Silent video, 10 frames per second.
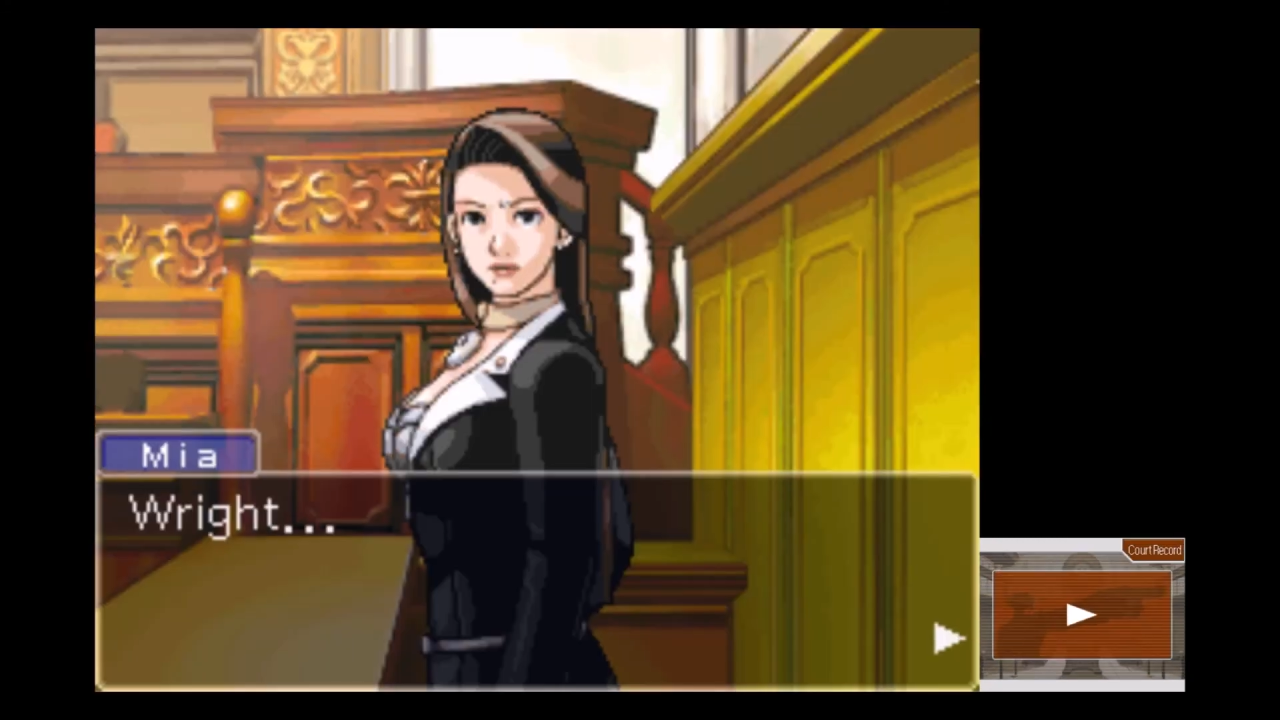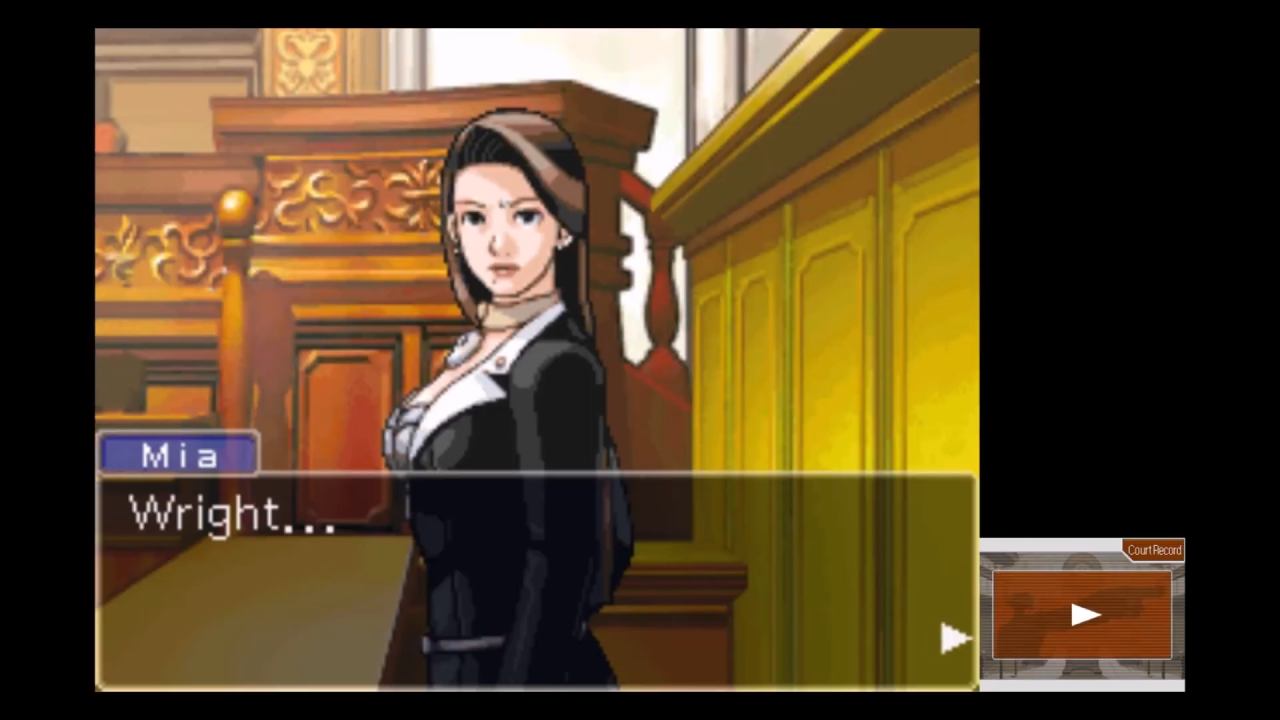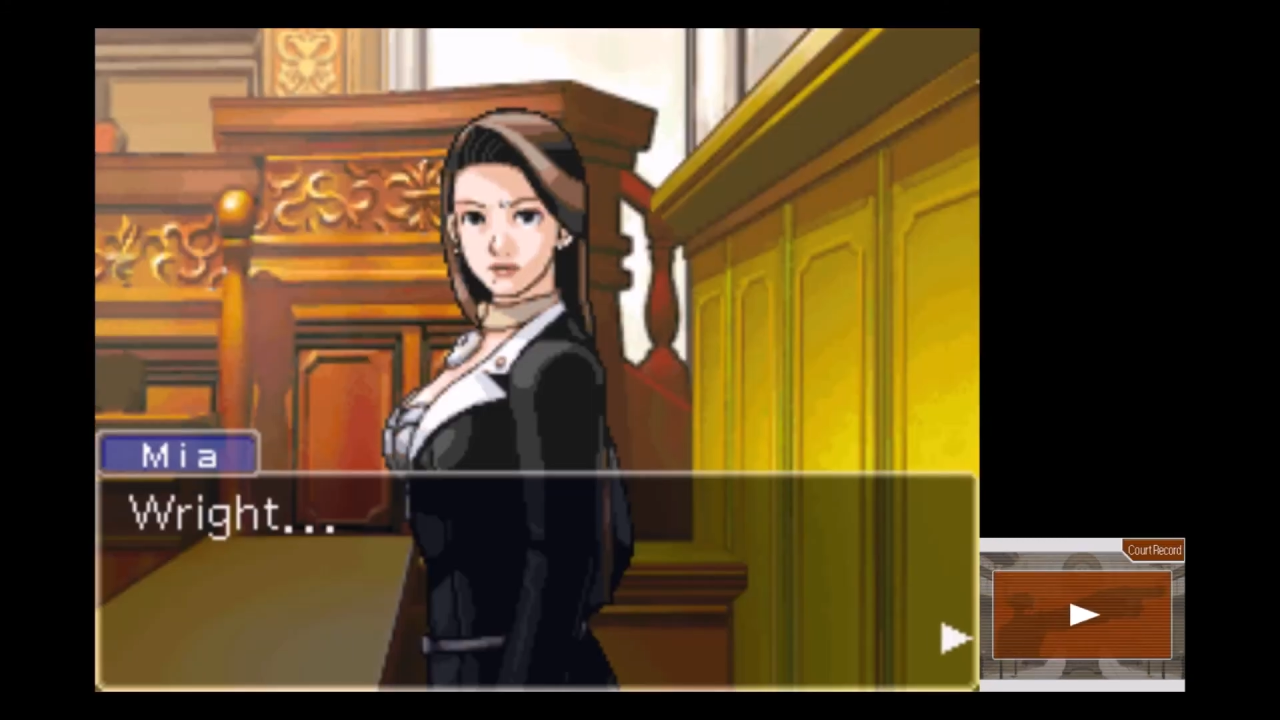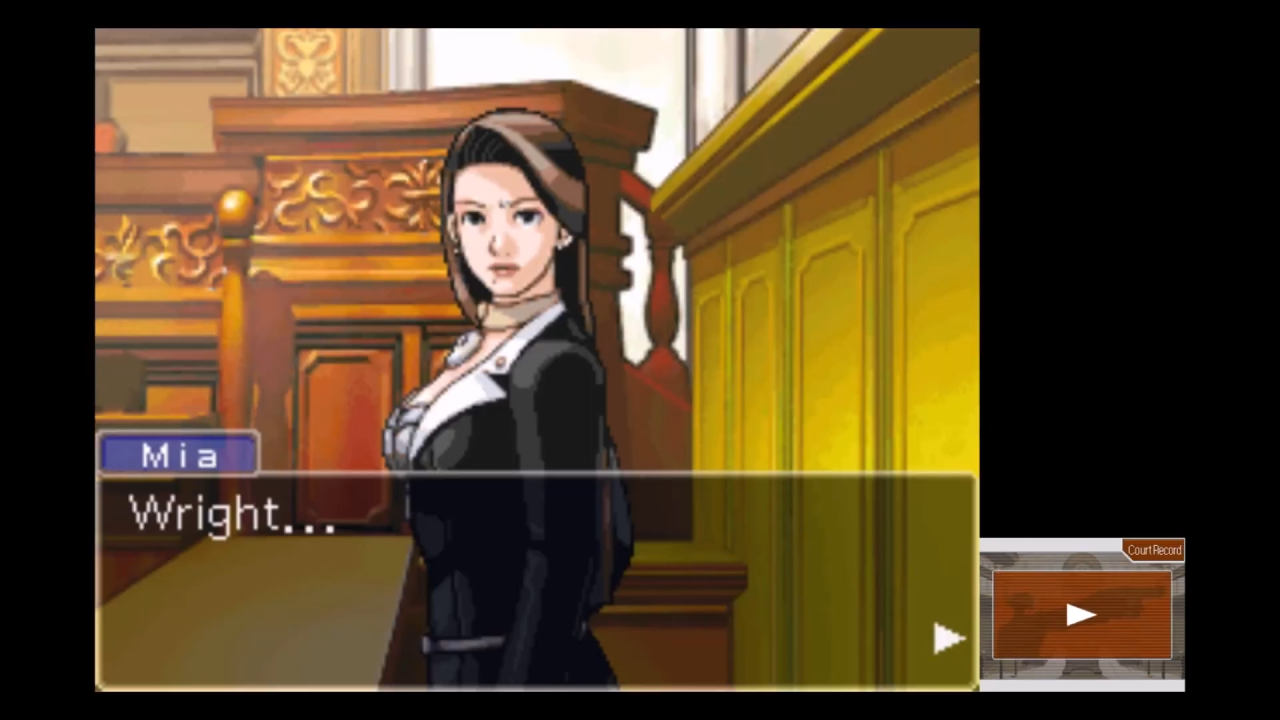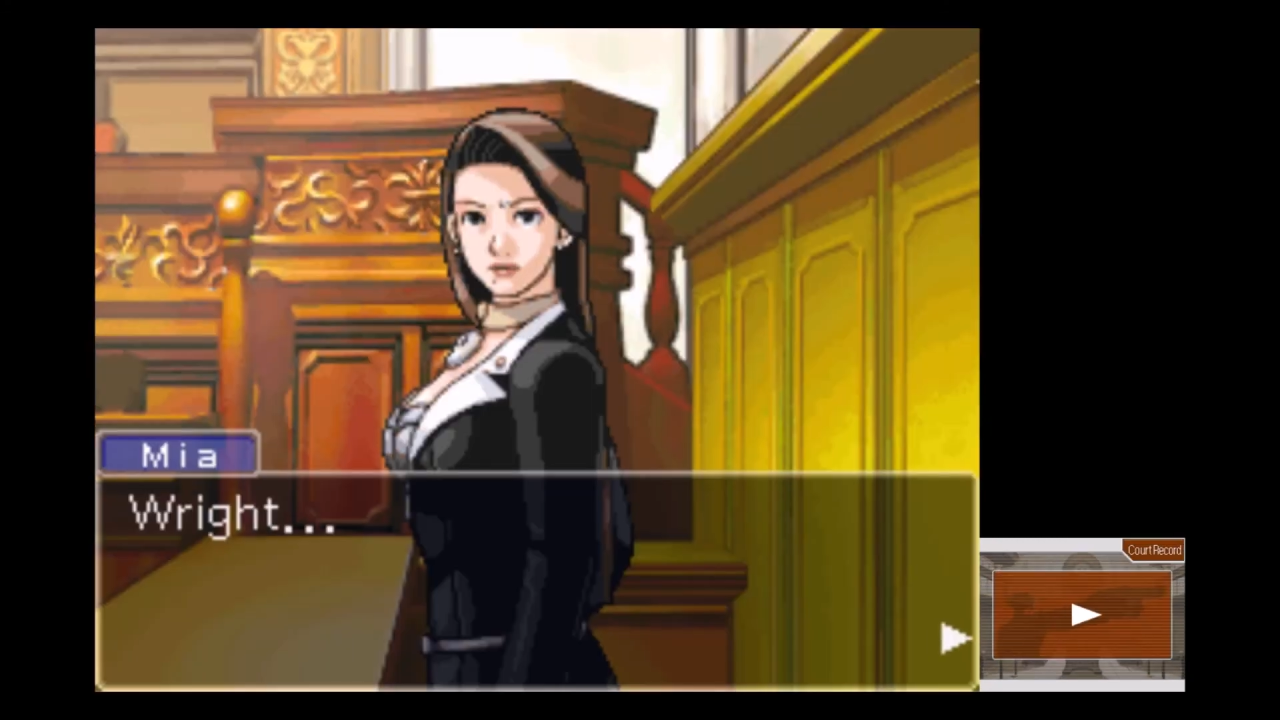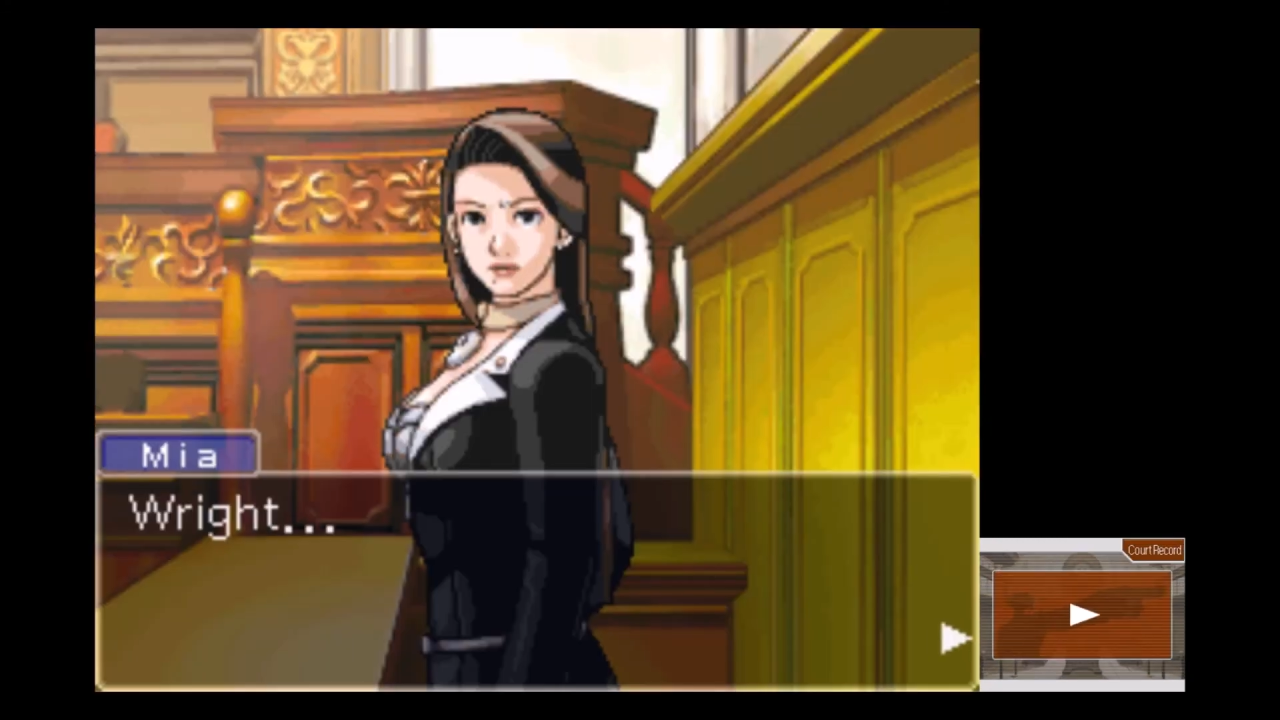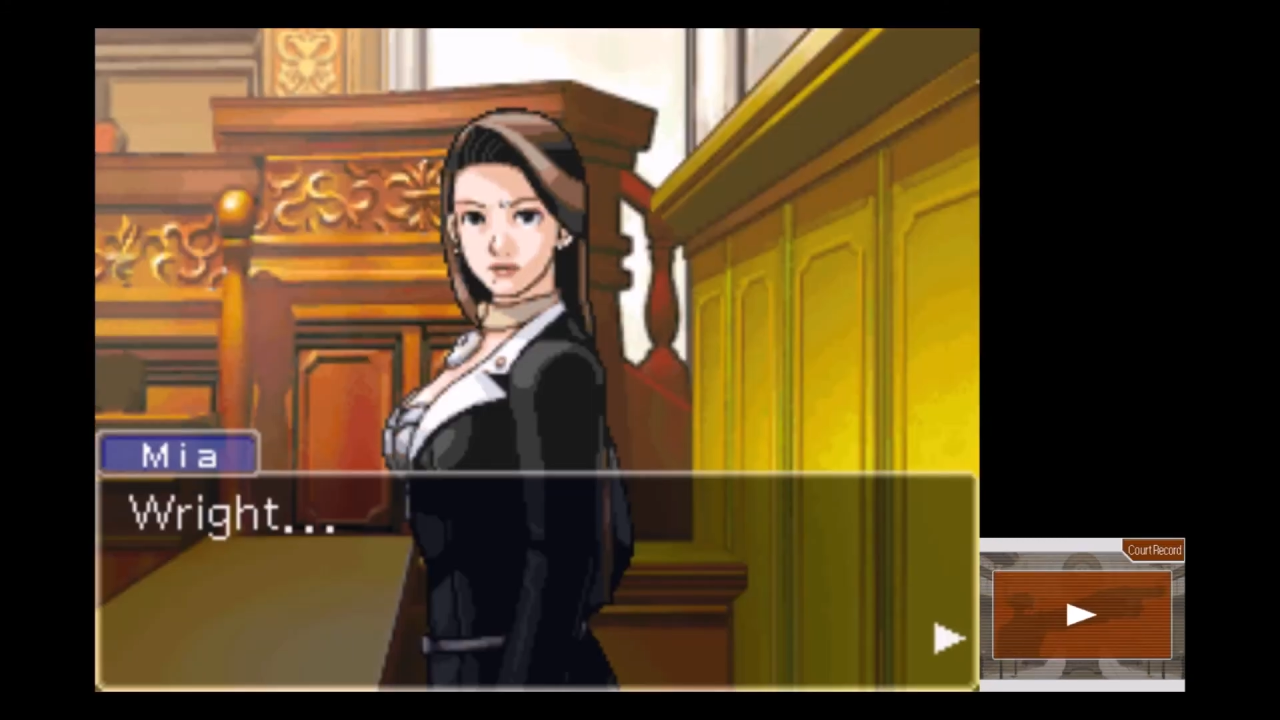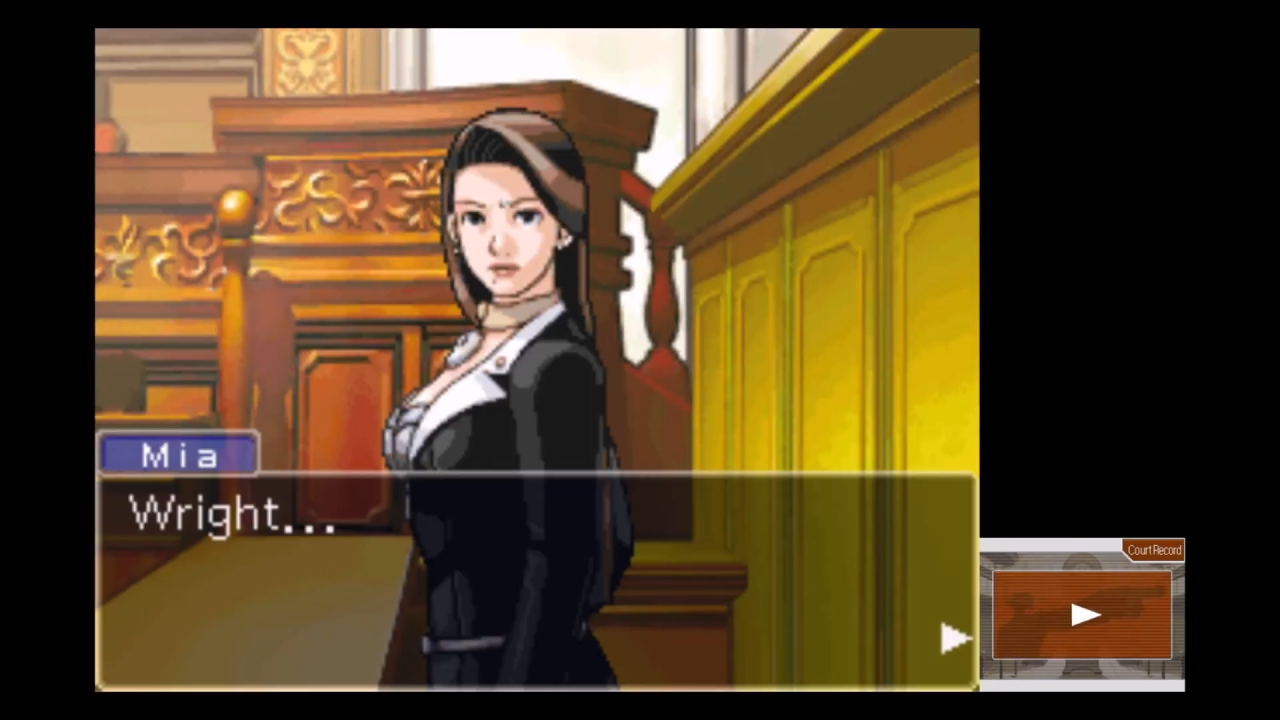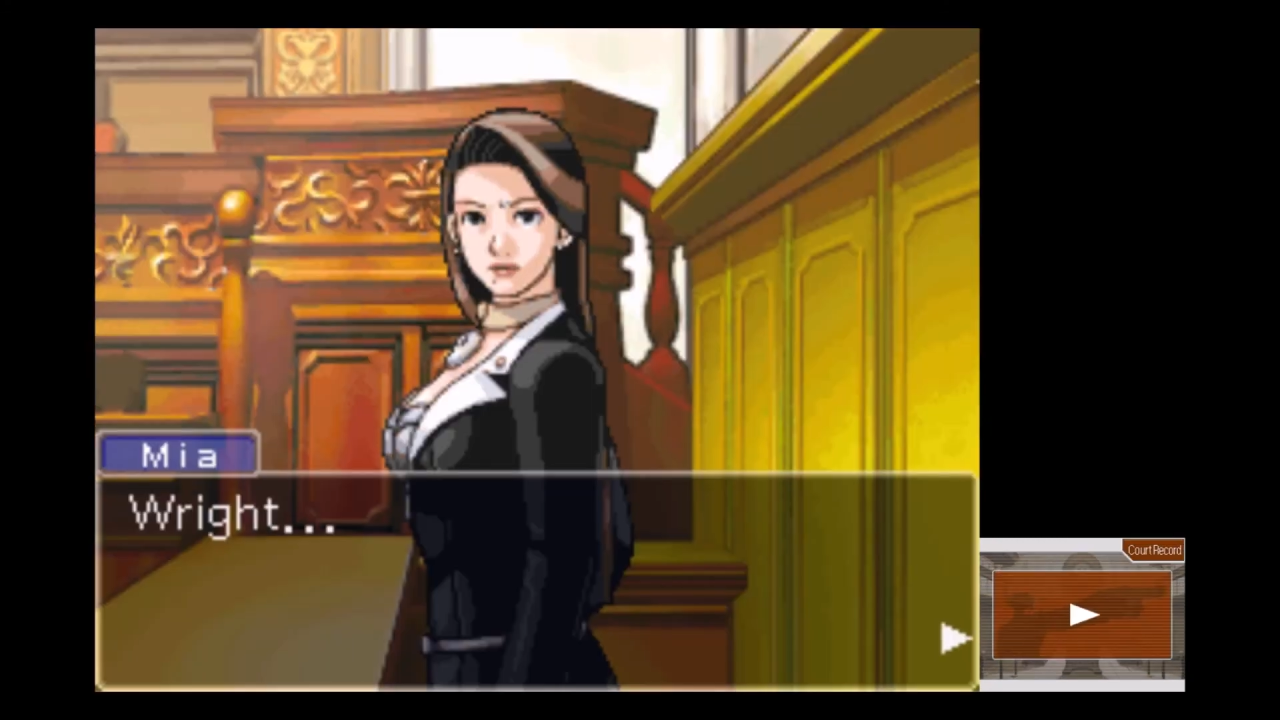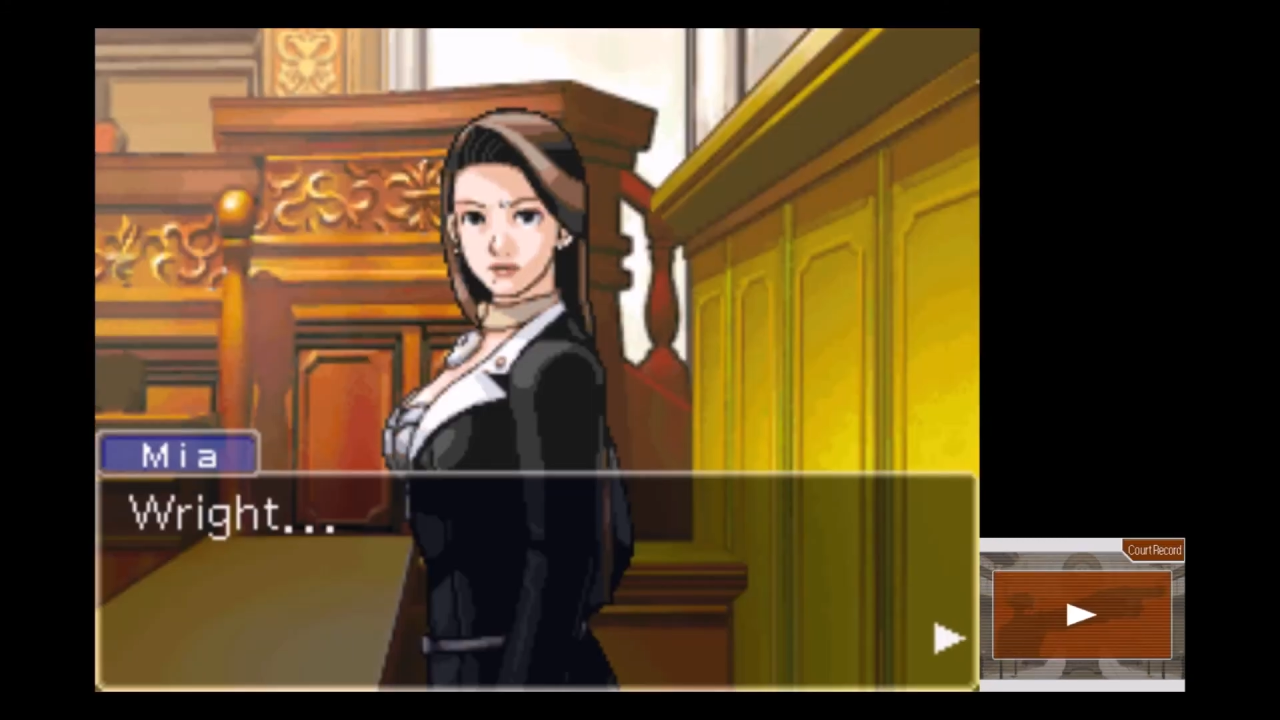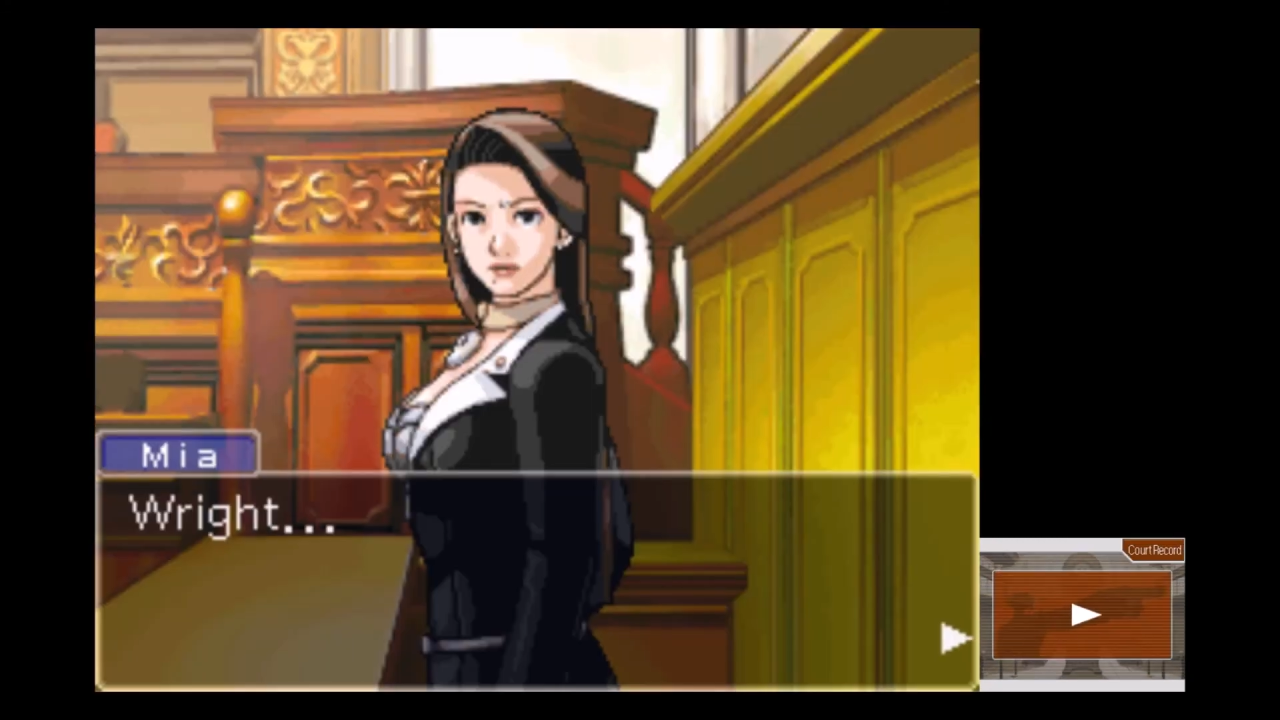Could be, could not be.